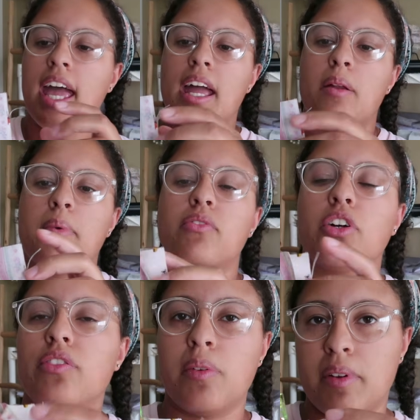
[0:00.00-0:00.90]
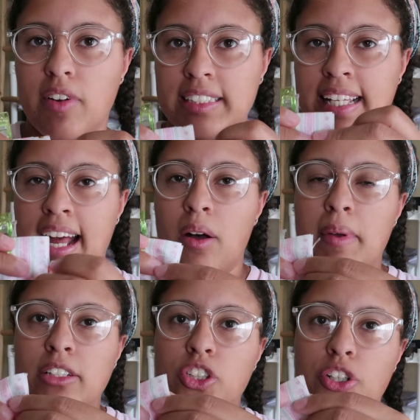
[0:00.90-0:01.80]
And before you flip it right side
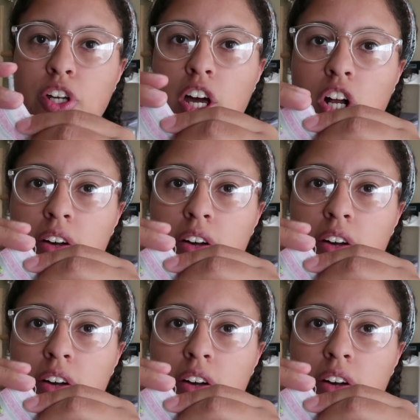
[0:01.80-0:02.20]
out, make sure you cut